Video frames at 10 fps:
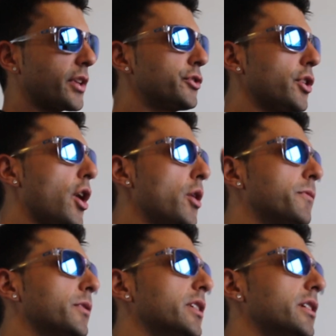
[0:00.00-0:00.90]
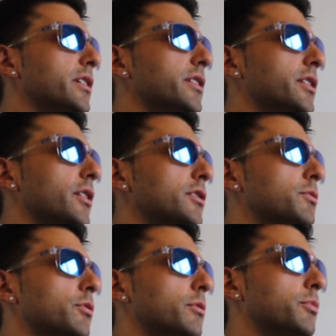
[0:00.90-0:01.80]
So hopefully the
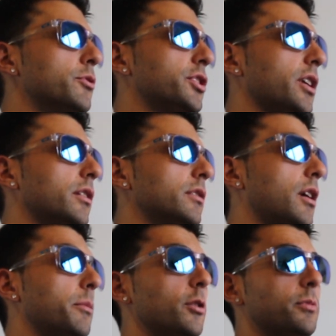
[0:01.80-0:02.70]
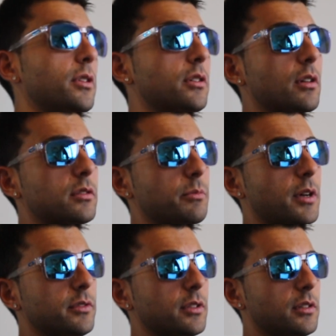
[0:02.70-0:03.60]
odds will push out. I'm hoping it goes
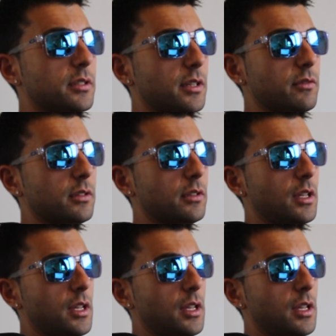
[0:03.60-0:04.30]
above $1.70.